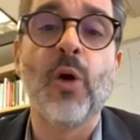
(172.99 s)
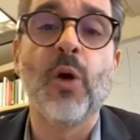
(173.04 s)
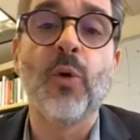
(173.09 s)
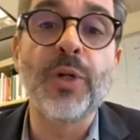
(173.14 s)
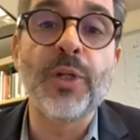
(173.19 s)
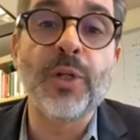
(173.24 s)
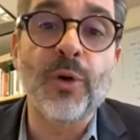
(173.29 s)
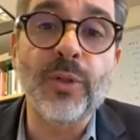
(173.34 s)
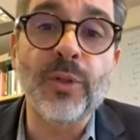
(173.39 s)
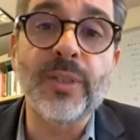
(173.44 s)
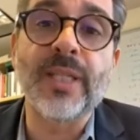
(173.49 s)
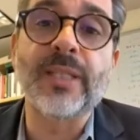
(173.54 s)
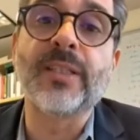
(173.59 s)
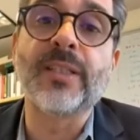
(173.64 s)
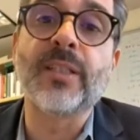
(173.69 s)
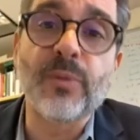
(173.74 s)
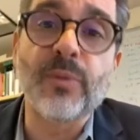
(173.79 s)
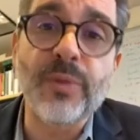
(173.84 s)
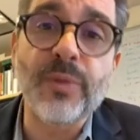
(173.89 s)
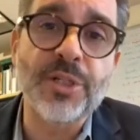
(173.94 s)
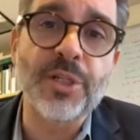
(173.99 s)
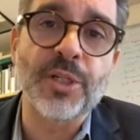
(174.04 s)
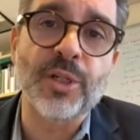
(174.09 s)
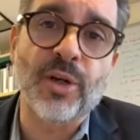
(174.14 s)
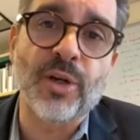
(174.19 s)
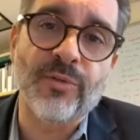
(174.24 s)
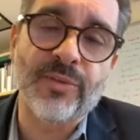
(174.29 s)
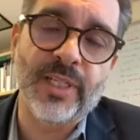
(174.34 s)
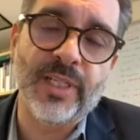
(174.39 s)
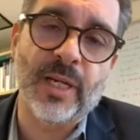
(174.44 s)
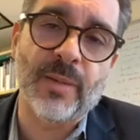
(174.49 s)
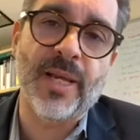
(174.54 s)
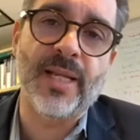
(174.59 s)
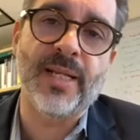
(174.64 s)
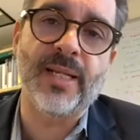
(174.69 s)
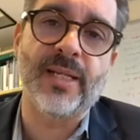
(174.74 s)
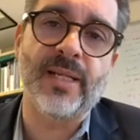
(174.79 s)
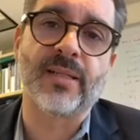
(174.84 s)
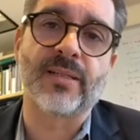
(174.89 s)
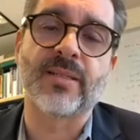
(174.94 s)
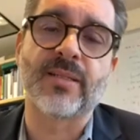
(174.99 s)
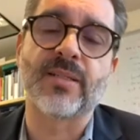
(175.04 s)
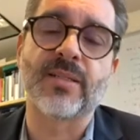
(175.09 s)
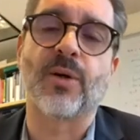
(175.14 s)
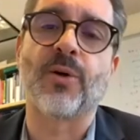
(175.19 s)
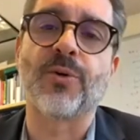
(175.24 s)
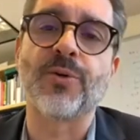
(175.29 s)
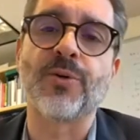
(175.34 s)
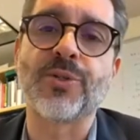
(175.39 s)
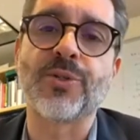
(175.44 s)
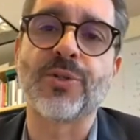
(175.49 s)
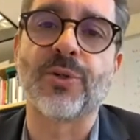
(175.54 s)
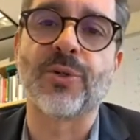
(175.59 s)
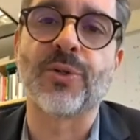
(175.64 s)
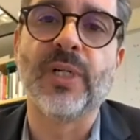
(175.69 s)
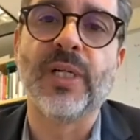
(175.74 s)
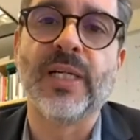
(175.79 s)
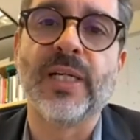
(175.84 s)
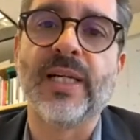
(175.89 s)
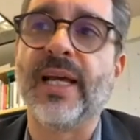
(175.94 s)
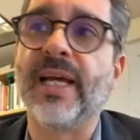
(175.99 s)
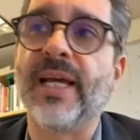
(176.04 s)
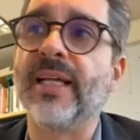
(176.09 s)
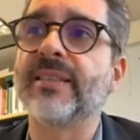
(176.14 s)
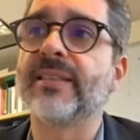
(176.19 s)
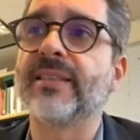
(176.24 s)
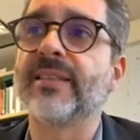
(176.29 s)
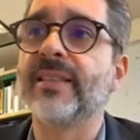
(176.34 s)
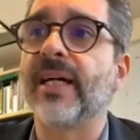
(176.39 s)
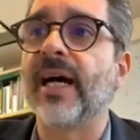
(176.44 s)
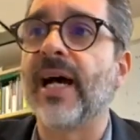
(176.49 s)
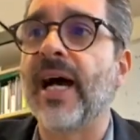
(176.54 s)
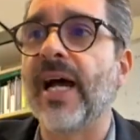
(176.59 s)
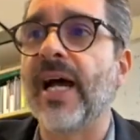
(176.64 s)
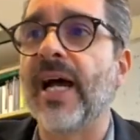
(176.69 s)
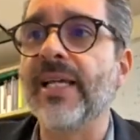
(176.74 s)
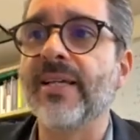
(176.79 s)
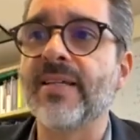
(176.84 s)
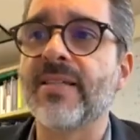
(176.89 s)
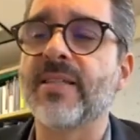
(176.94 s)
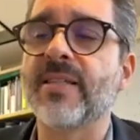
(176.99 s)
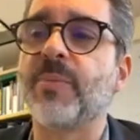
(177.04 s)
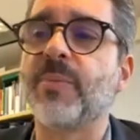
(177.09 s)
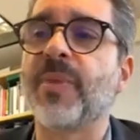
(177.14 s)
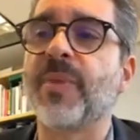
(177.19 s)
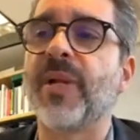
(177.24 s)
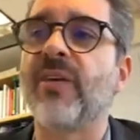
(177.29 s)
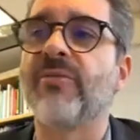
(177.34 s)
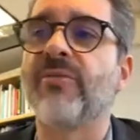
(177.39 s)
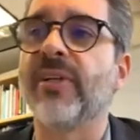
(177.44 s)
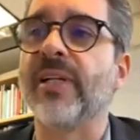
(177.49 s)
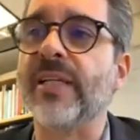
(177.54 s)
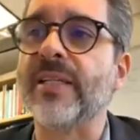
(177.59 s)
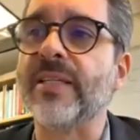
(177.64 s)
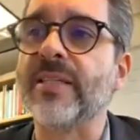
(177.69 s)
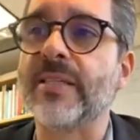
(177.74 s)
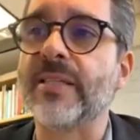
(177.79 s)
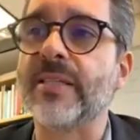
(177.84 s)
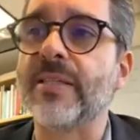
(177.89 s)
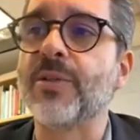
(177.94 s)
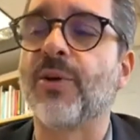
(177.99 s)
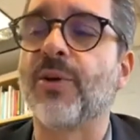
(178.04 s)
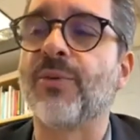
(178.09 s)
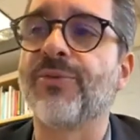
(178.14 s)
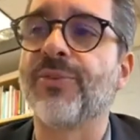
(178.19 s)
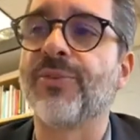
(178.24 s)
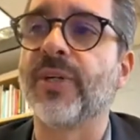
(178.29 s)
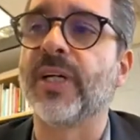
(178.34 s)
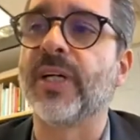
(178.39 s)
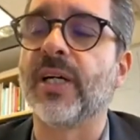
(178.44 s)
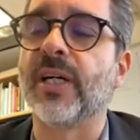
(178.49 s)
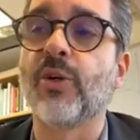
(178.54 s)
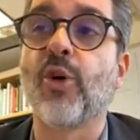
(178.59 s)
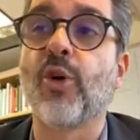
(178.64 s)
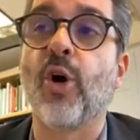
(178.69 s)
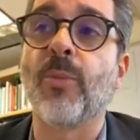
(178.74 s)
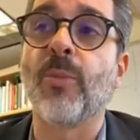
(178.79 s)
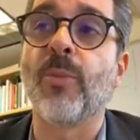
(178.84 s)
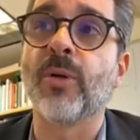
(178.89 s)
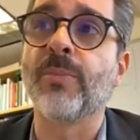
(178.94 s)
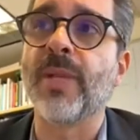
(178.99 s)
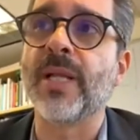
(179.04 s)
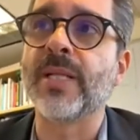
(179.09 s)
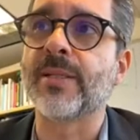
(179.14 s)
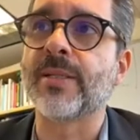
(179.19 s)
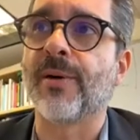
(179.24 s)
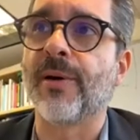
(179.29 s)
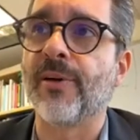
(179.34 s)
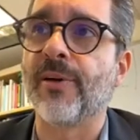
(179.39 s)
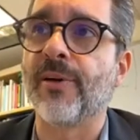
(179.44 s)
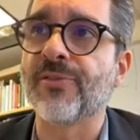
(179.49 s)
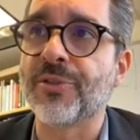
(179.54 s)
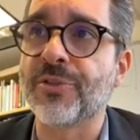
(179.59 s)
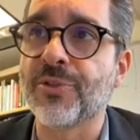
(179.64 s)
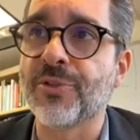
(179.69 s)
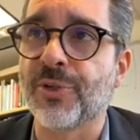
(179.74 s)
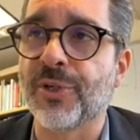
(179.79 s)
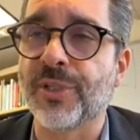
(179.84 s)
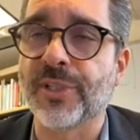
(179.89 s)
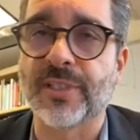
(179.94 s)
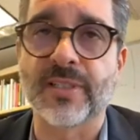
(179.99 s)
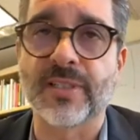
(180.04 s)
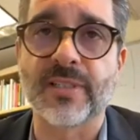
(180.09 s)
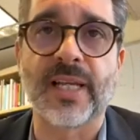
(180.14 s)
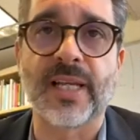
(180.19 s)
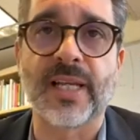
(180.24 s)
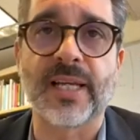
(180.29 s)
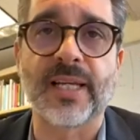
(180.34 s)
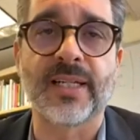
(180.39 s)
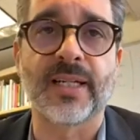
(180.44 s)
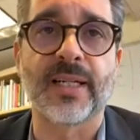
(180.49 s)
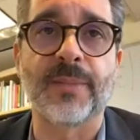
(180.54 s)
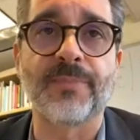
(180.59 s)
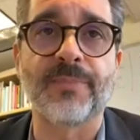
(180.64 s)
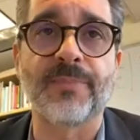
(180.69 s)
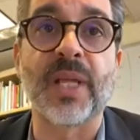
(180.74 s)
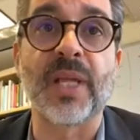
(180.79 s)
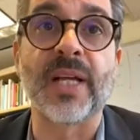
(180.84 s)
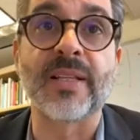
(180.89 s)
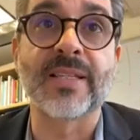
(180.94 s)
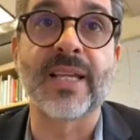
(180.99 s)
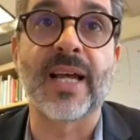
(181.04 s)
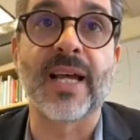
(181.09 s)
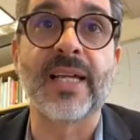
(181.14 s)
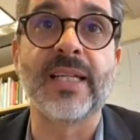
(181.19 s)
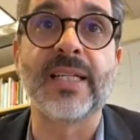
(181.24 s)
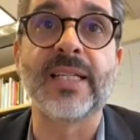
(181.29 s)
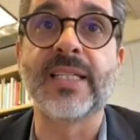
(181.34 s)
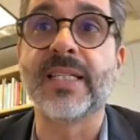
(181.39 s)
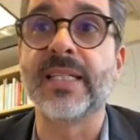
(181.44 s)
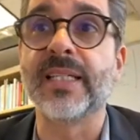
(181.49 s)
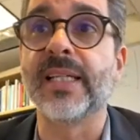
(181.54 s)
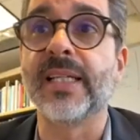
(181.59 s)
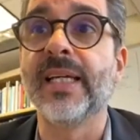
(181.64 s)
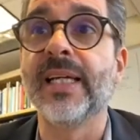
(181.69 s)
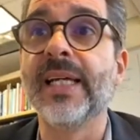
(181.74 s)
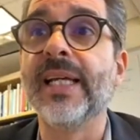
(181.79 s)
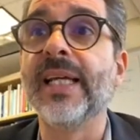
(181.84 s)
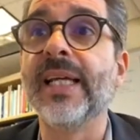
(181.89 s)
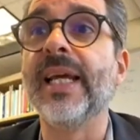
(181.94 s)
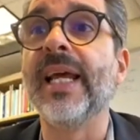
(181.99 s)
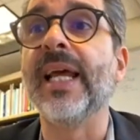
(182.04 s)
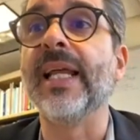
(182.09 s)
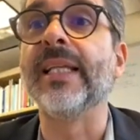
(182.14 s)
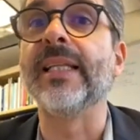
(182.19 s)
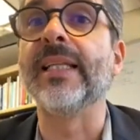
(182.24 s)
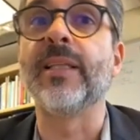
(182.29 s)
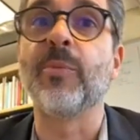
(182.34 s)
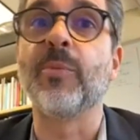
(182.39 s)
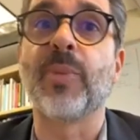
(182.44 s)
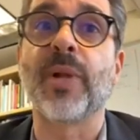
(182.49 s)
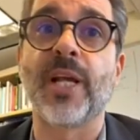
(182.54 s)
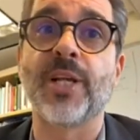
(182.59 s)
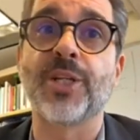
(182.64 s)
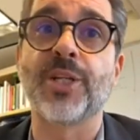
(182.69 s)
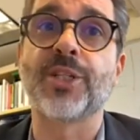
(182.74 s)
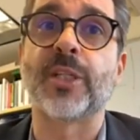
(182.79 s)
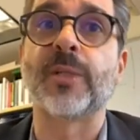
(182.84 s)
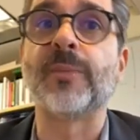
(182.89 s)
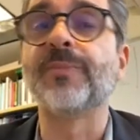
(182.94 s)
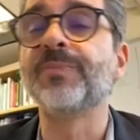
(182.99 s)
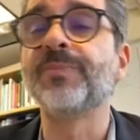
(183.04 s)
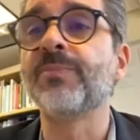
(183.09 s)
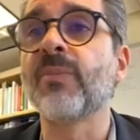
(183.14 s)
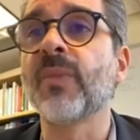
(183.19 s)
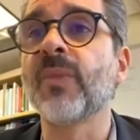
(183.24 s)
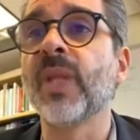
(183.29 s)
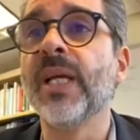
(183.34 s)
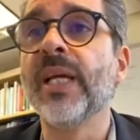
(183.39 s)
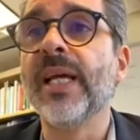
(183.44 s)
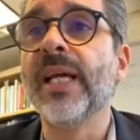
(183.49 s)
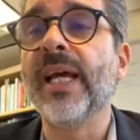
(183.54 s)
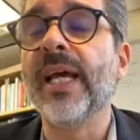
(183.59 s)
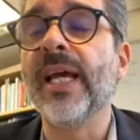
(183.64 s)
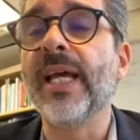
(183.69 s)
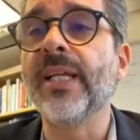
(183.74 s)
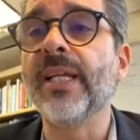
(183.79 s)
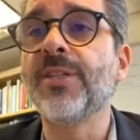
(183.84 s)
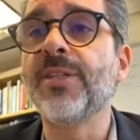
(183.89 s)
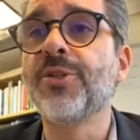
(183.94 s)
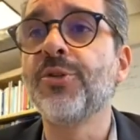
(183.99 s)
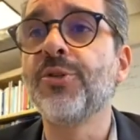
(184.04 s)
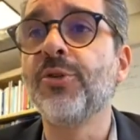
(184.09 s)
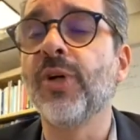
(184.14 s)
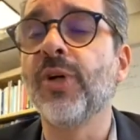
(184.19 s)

We know that the region of the Americas also has the highest prevalences of uh, common mental health disorders like uh, anxiety and depression and to